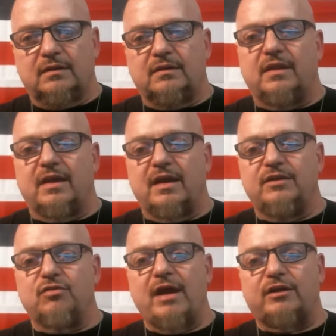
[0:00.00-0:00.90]
You think I
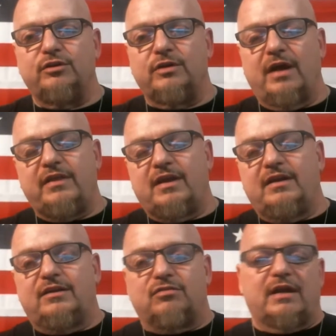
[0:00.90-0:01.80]
need raccoon? I think I
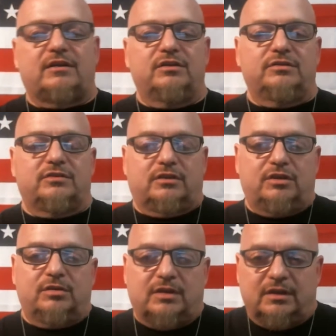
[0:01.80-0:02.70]
need raccoons and
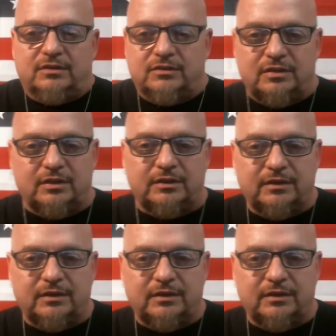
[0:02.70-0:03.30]
cute kittens.